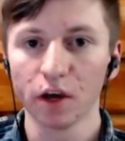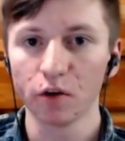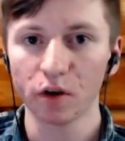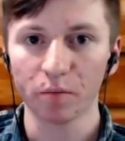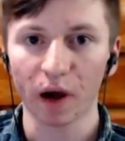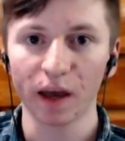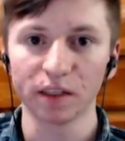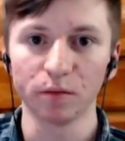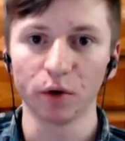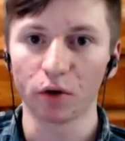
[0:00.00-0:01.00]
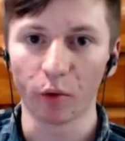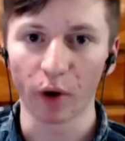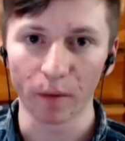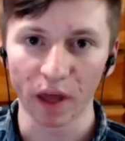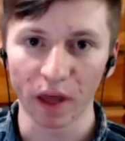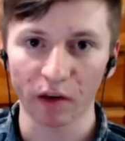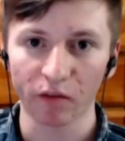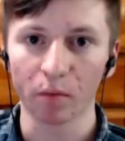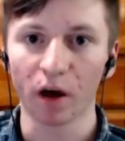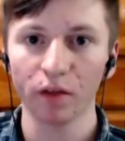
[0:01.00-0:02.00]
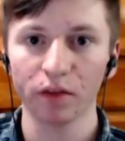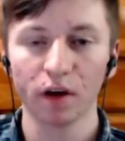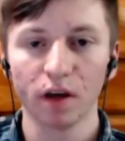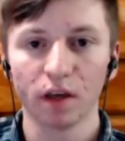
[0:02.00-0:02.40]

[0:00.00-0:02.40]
You could buy some new equipment every month.